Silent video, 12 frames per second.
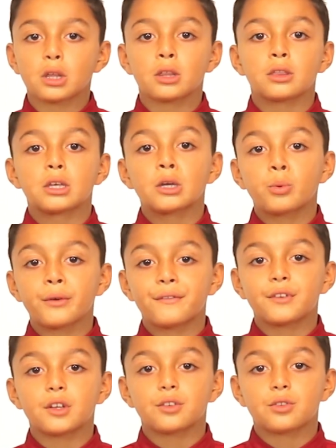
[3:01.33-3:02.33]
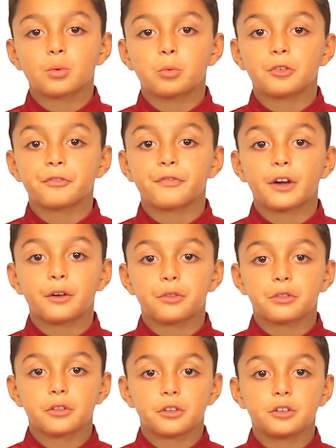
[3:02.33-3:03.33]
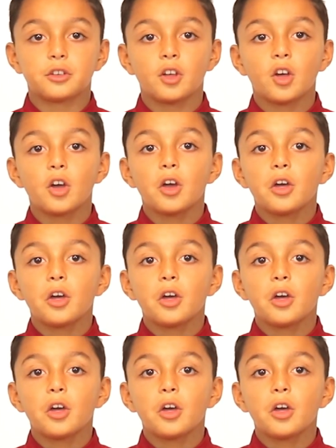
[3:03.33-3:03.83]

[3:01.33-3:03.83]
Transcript: is equivalent to 1000.